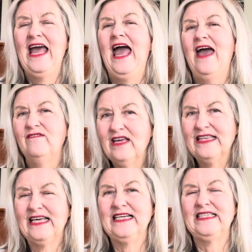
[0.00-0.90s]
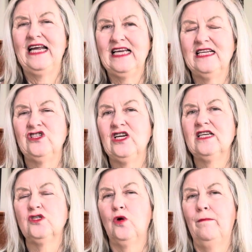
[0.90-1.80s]
Having things like a
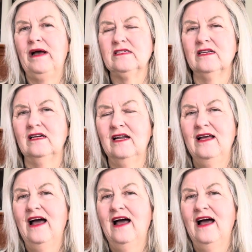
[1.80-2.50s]
jigsaw puzzle